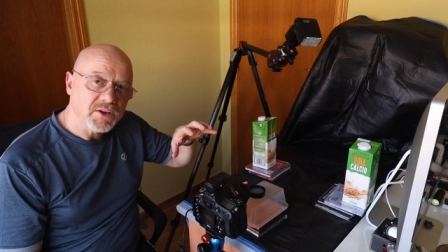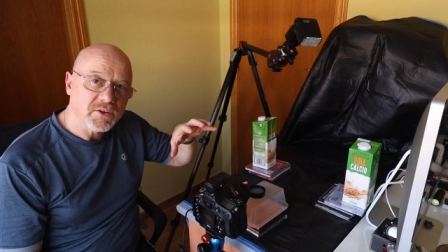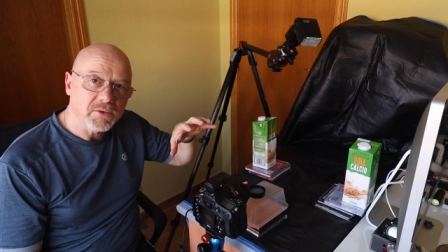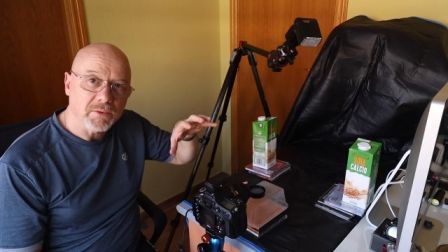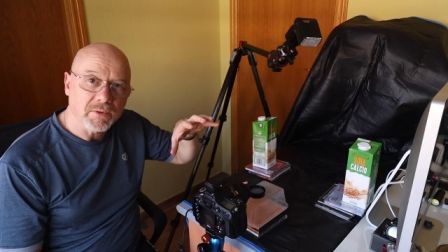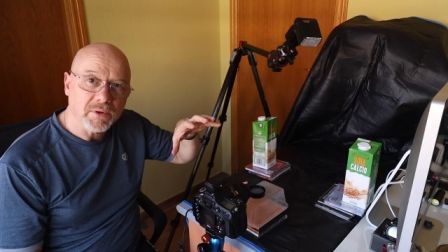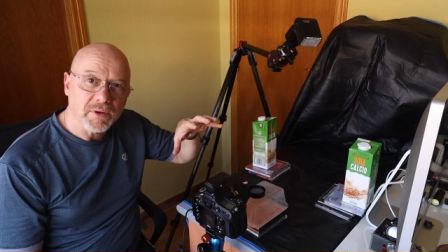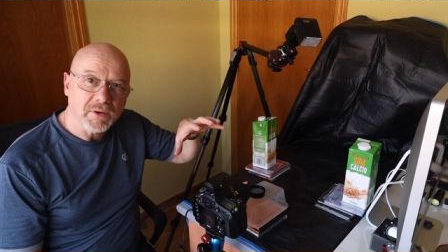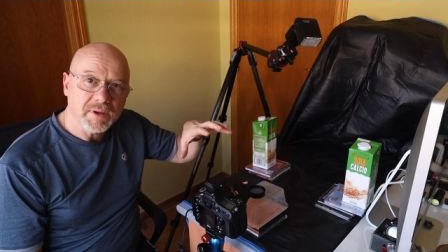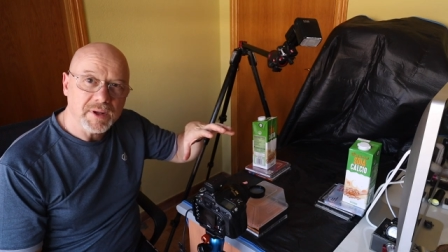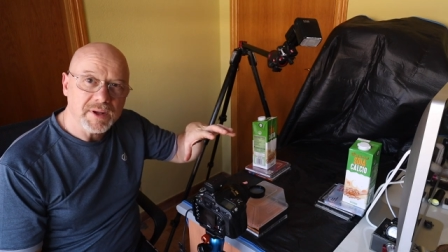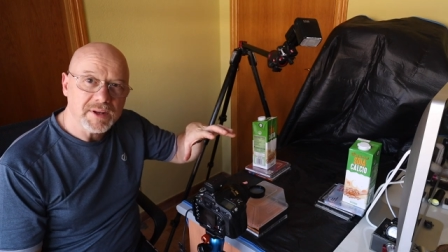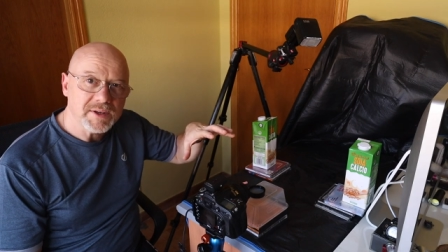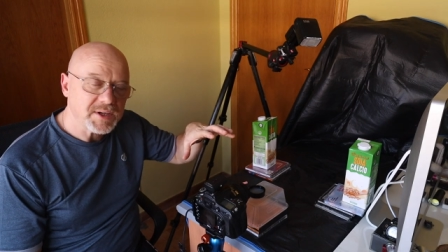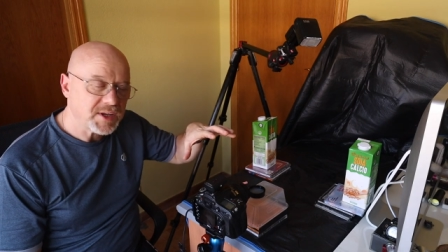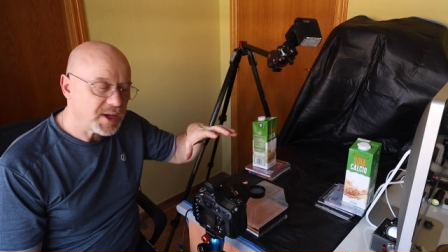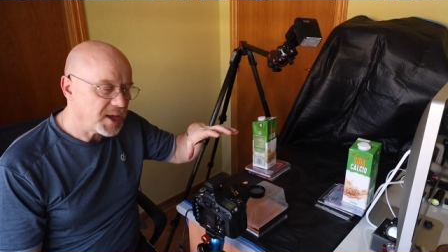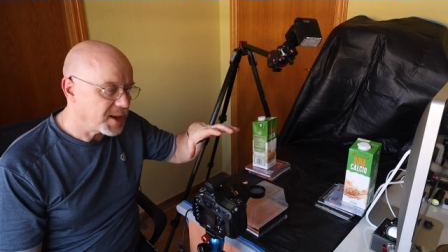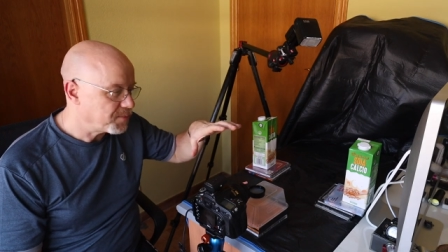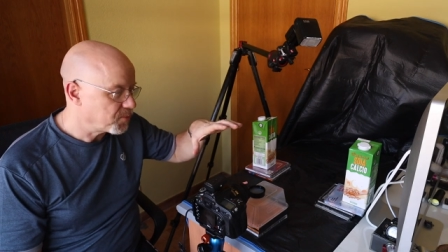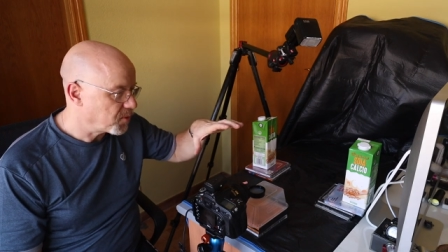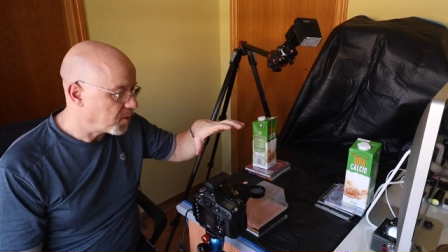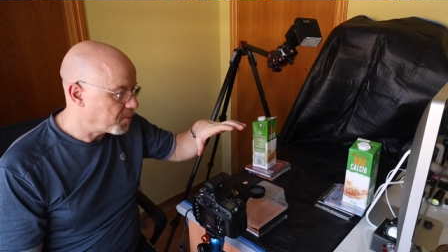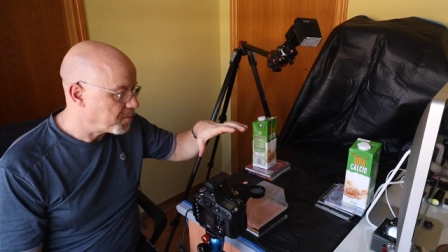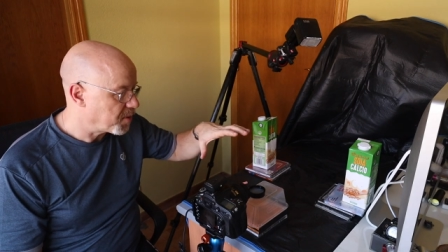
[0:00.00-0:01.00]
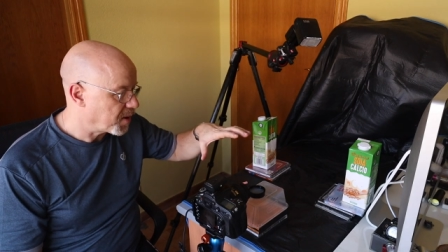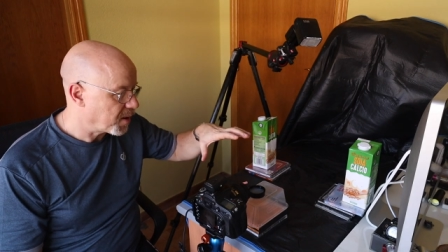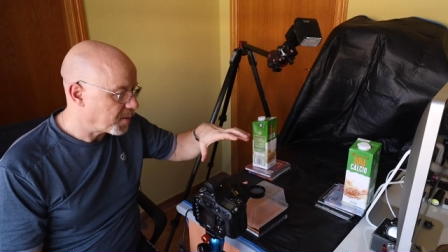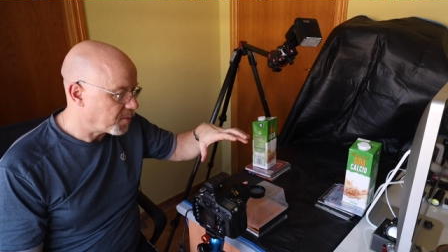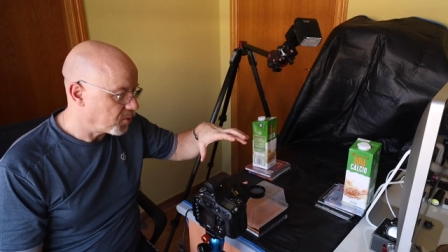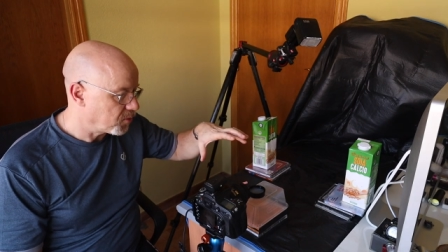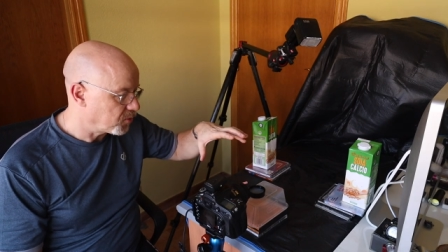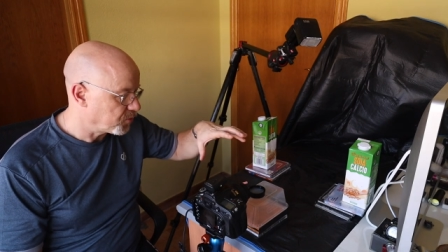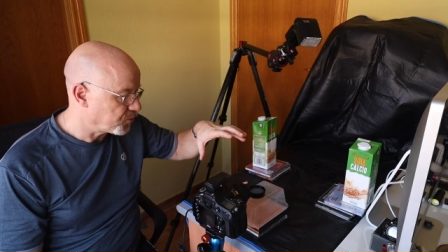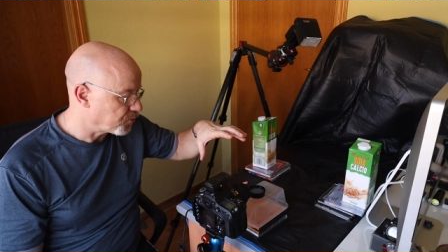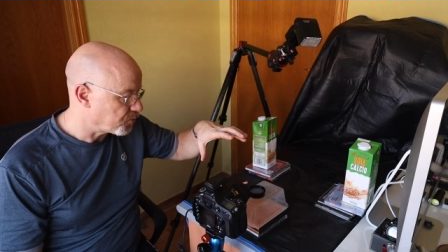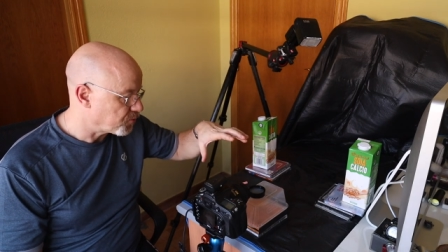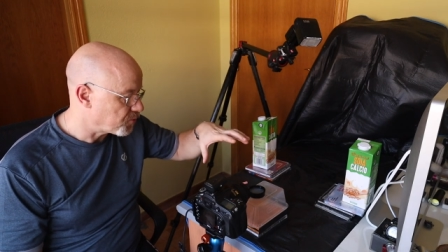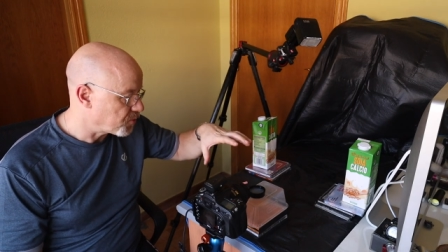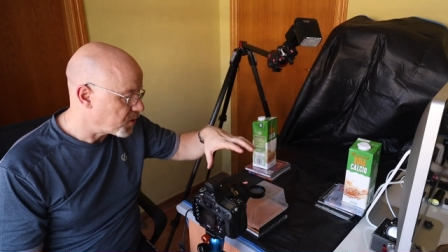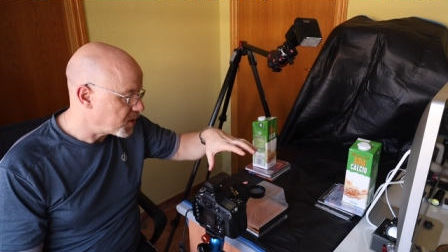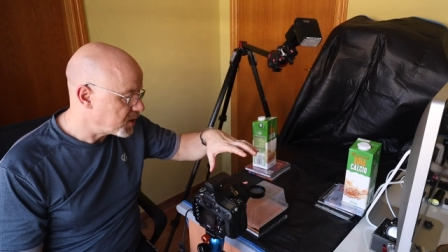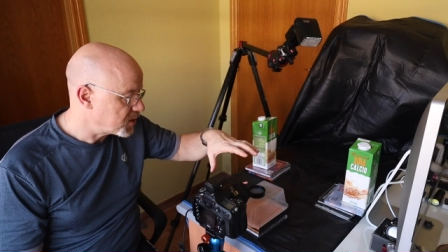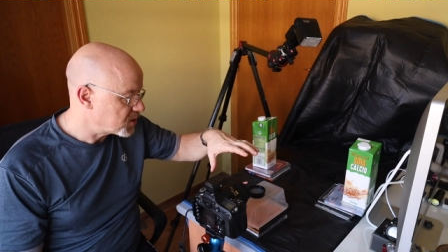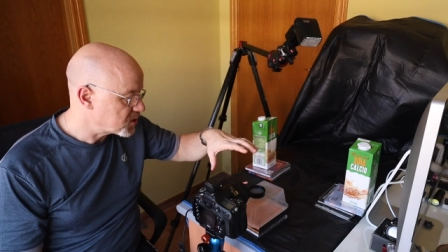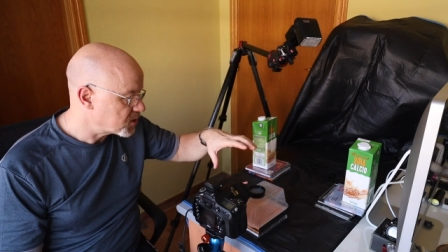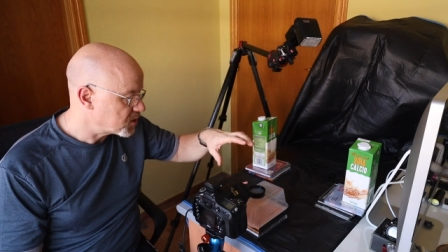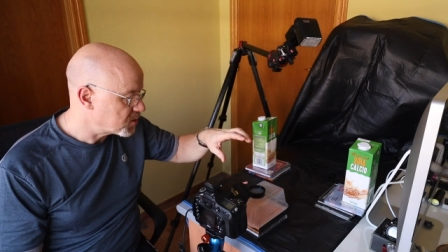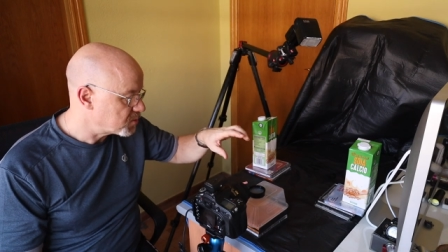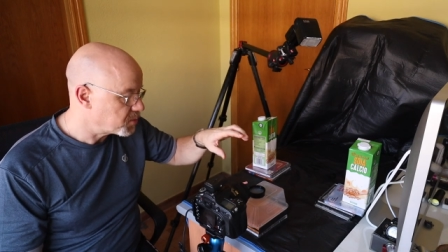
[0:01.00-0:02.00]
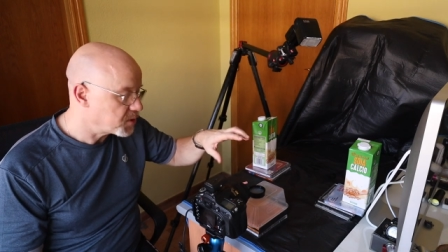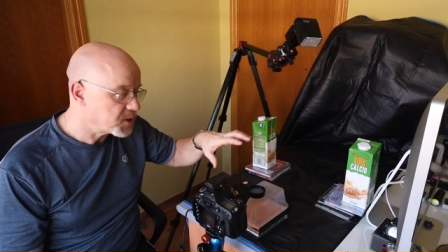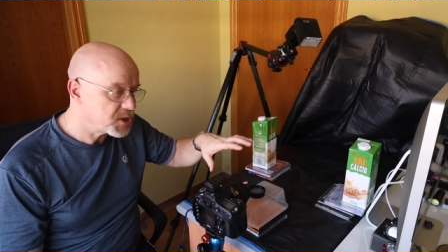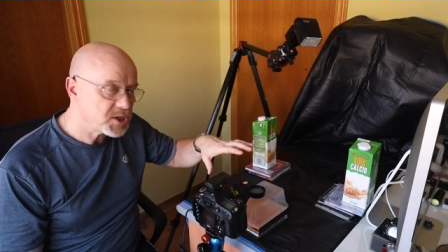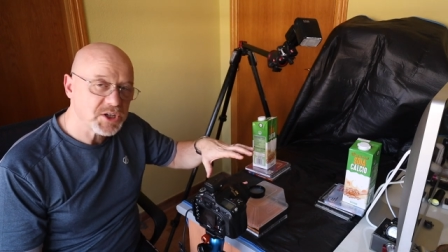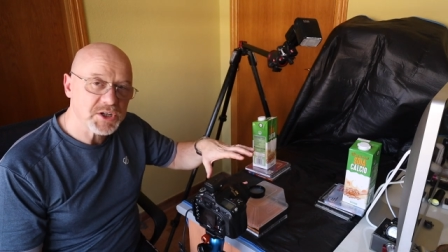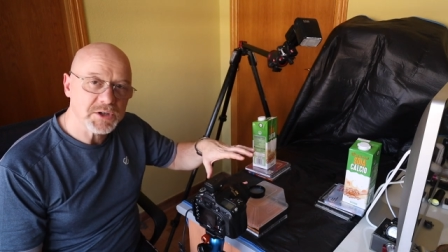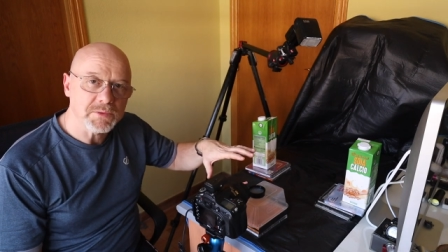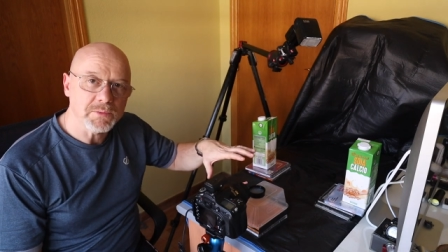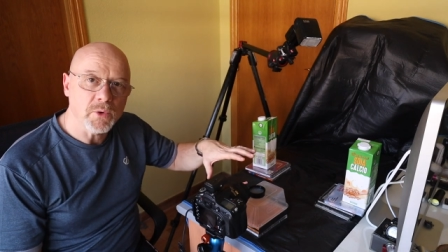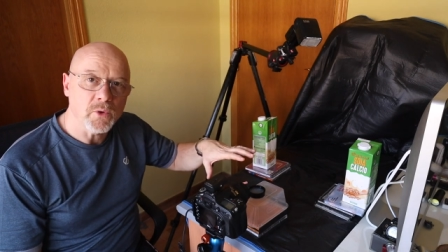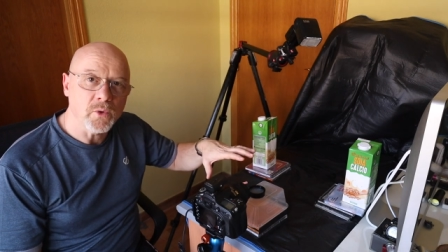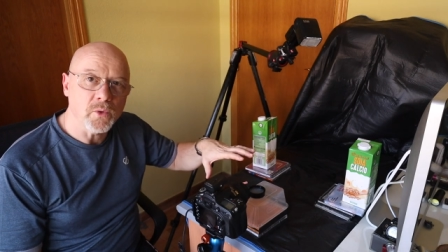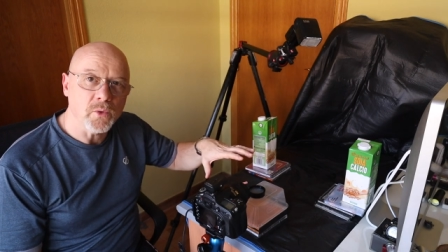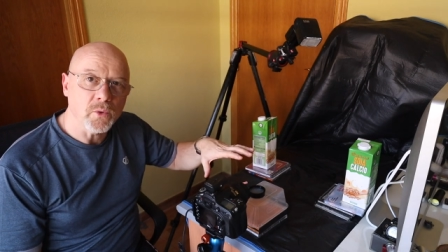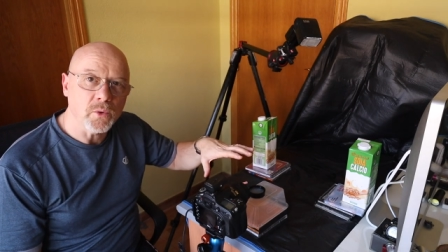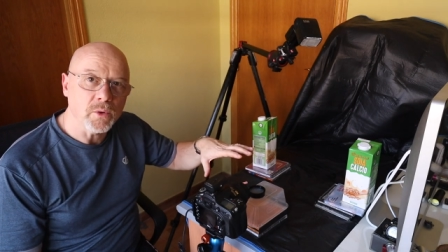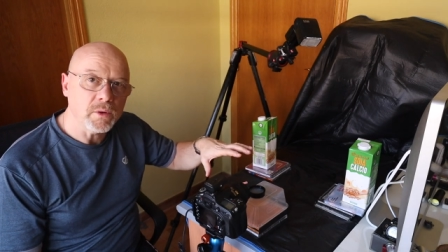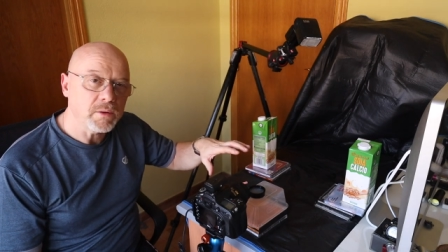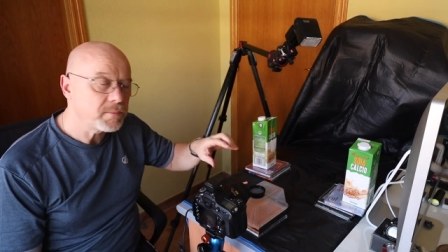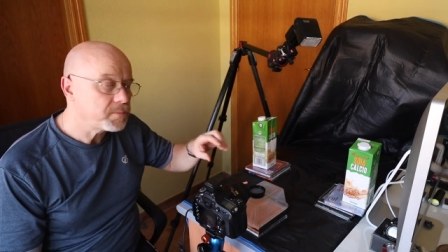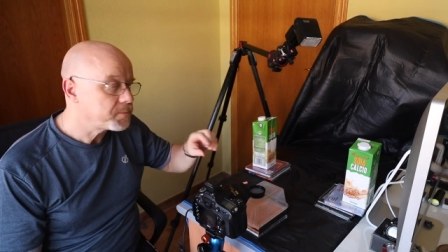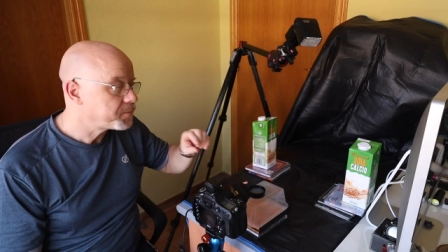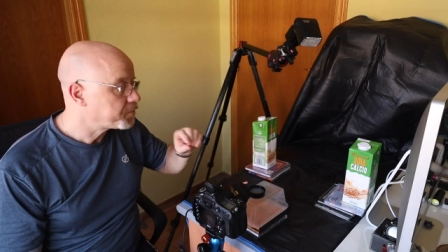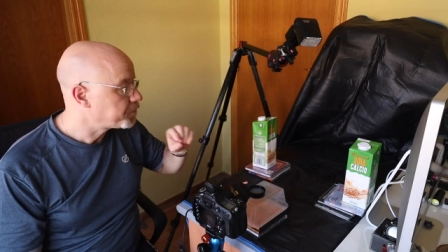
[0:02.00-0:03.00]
So I'm going to need to keep my bubbles reasonably small